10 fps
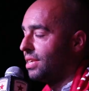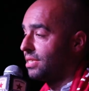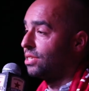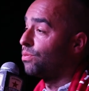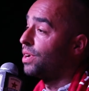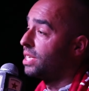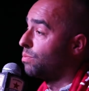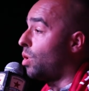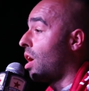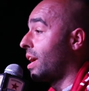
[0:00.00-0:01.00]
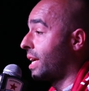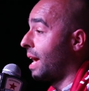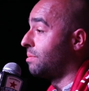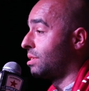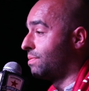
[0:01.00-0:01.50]
This is a reason why I
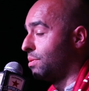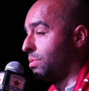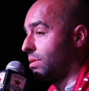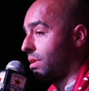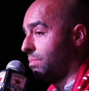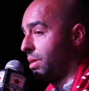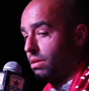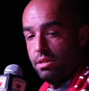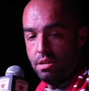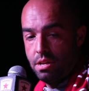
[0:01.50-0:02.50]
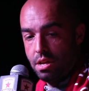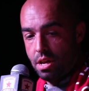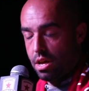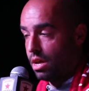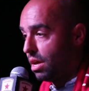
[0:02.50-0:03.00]
came to the football
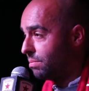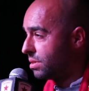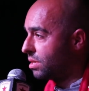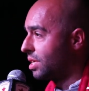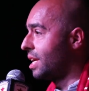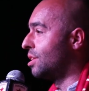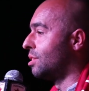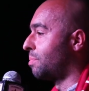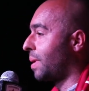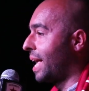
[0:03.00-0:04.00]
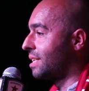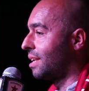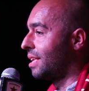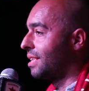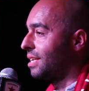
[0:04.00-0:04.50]
club, to see young players
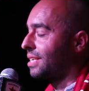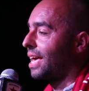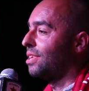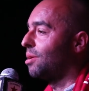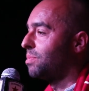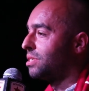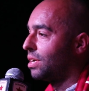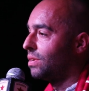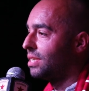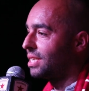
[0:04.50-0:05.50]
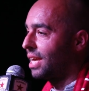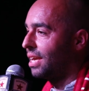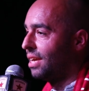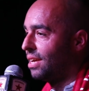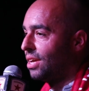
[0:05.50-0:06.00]
like this get the
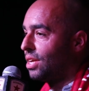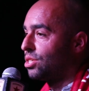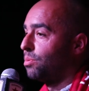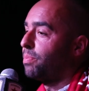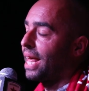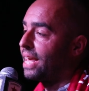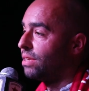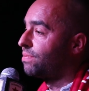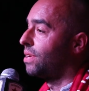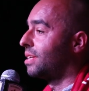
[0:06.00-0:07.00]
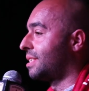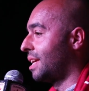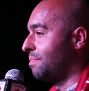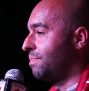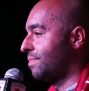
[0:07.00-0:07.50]
opportunity to play in the first
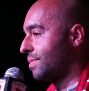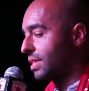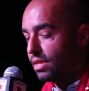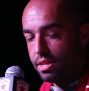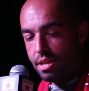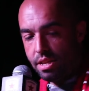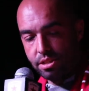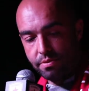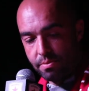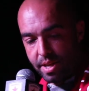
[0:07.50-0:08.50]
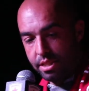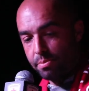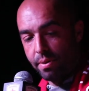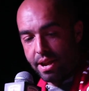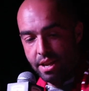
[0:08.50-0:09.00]
team. So for me, it's
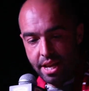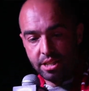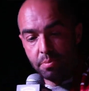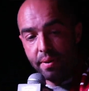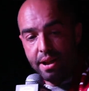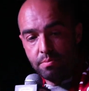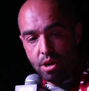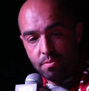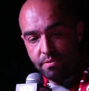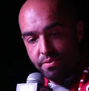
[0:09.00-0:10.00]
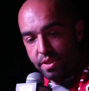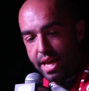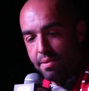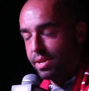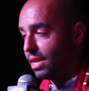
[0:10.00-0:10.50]
a proud moment for
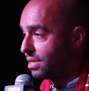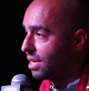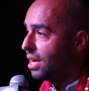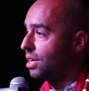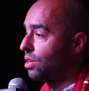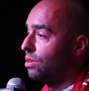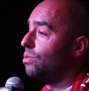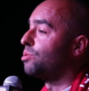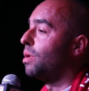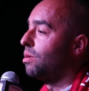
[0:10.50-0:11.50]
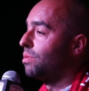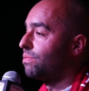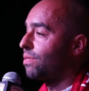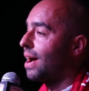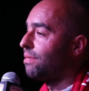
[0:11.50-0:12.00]
them, and it's a huge
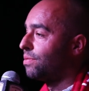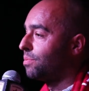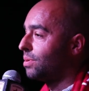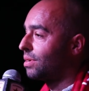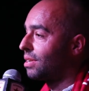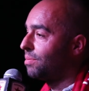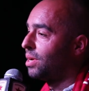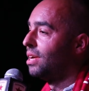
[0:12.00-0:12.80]
moment for our football club.